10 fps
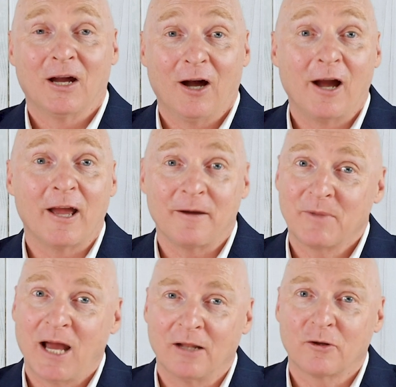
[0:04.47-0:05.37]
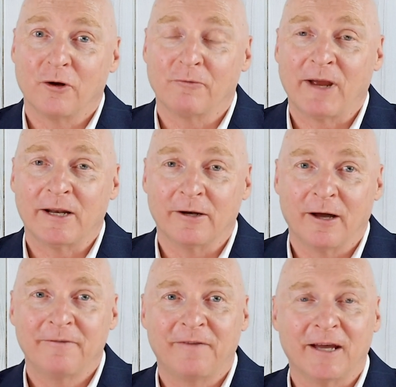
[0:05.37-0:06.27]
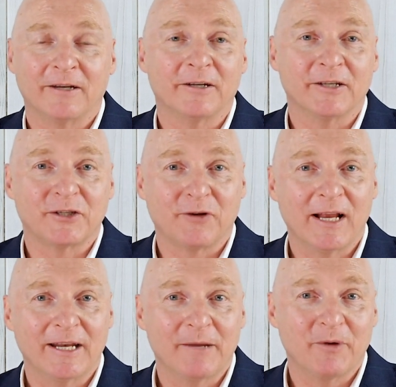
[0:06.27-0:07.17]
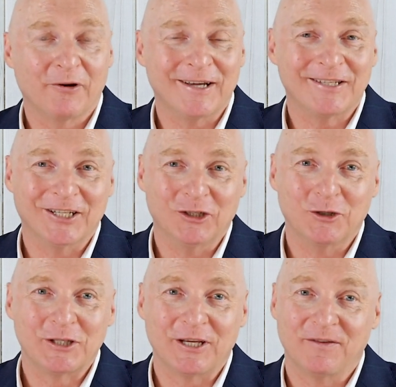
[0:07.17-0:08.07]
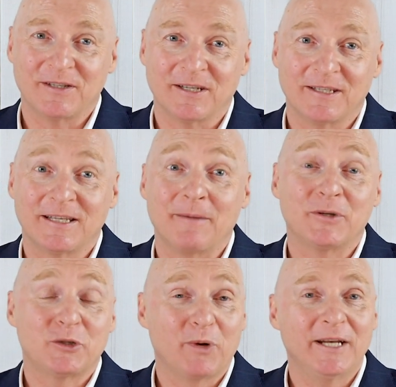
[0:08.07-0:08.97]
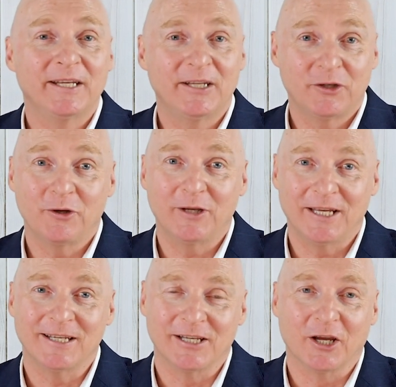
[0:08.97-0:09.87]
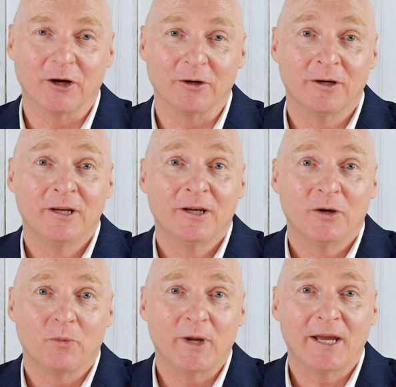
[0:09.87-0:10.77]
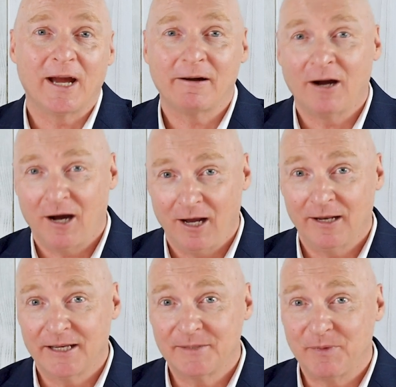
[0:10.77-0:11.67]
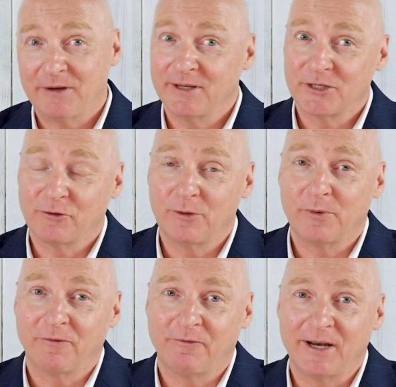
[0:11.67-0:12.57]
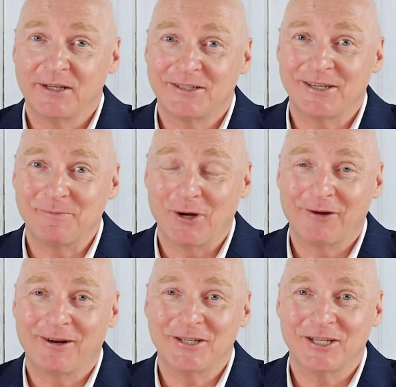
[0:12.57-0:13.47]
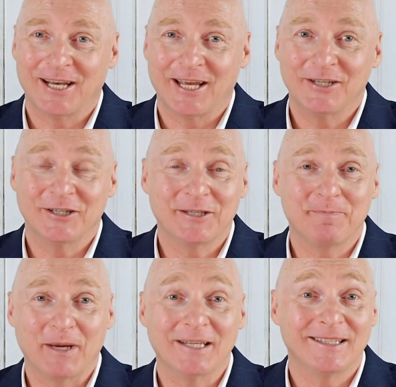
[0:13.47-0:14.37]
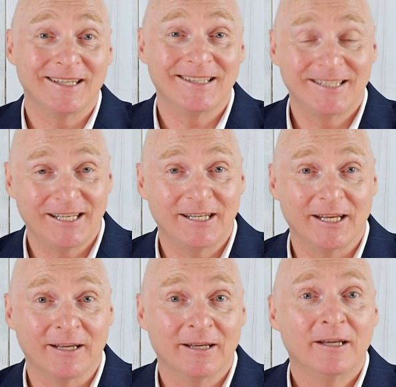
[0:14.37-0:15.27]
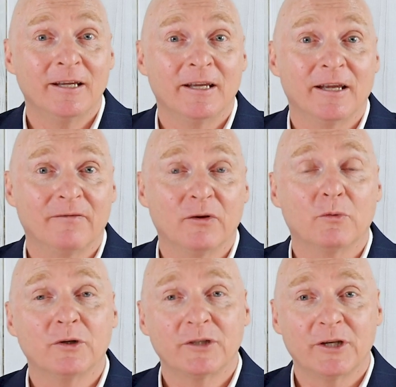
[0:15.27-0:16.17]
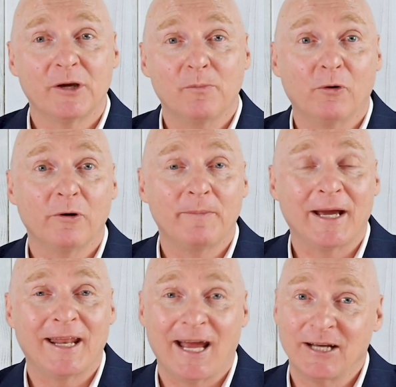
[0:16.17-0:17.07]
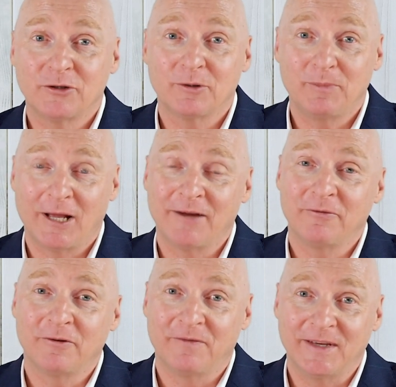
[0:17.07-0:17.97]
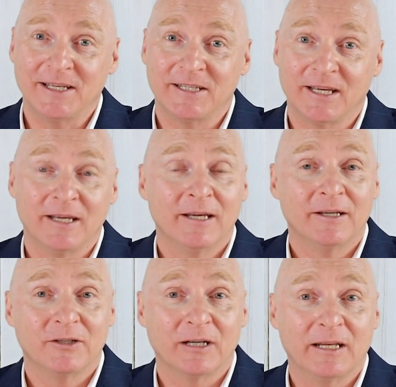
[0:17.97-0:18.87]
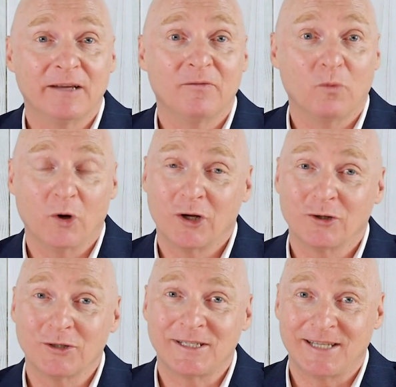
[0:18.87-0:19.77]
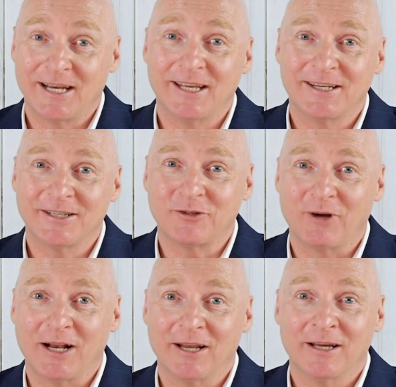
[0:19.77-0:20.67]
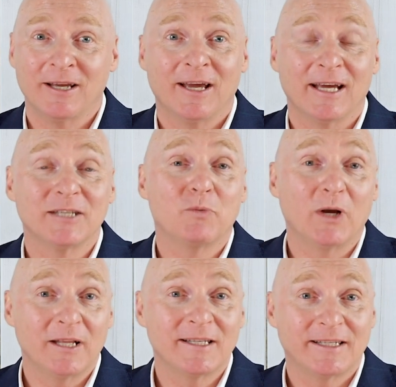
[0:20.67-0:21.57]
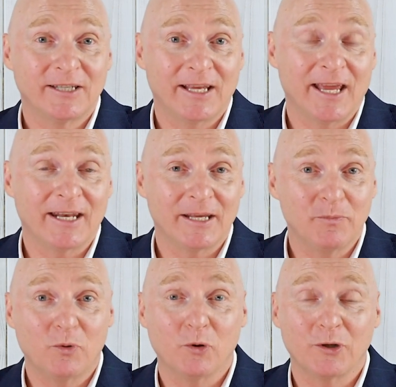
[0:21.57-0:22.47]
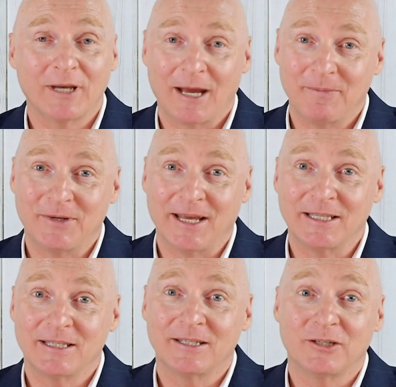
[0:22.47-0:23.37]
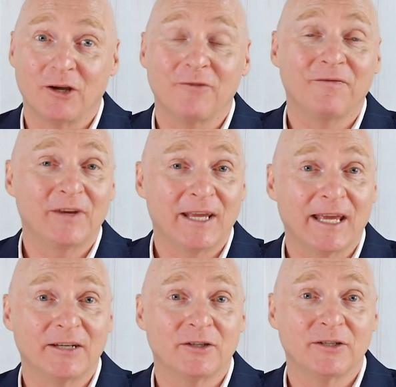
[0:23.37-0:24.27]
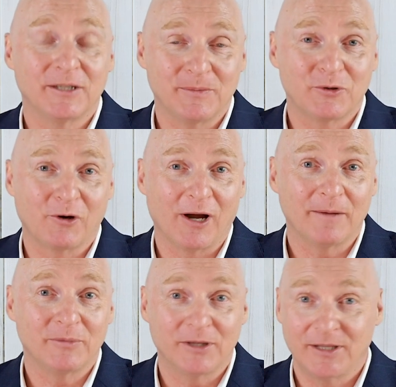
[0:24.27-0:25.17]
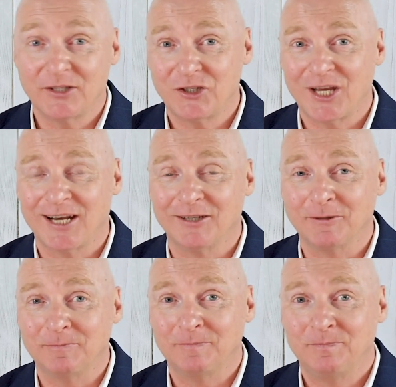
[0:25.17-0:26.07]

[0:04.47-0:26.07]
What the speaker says: Hi, I'm Karl Konrad and I founded Australian Immigration Law Services some 22 years ago. We are a highly experienced group of registered migration agents based in Sydney. If you want to know more about how to apply for a visa to live, work or study in Australia, as well as to get important updates, don't forget to subscribe to this channel.